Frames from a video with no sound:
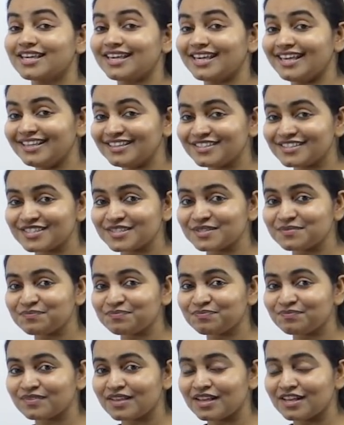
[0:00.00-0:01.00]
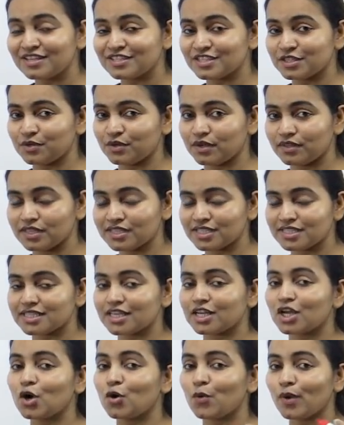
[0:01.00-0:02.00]
keys? So this is
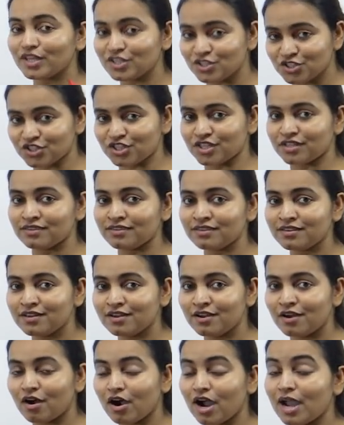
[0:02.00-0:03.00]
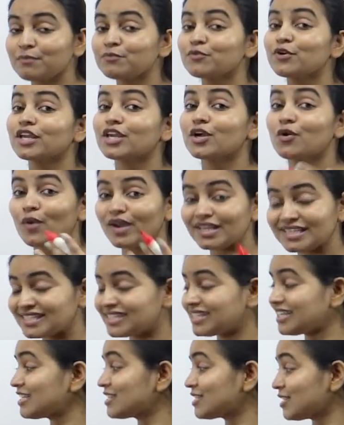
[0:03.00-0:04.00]
a question. I'm
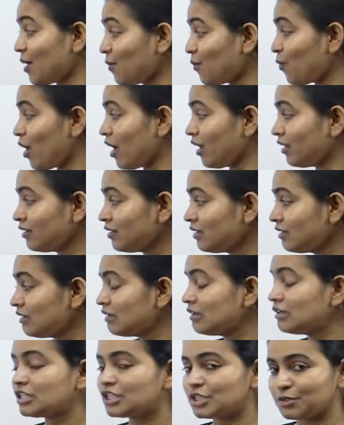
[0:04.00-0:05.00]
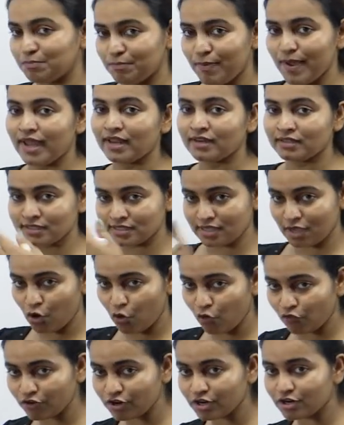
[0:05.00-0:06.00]
requesting someone to bend
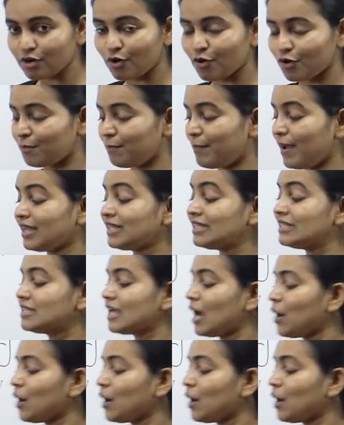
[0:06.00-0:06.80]
over or bend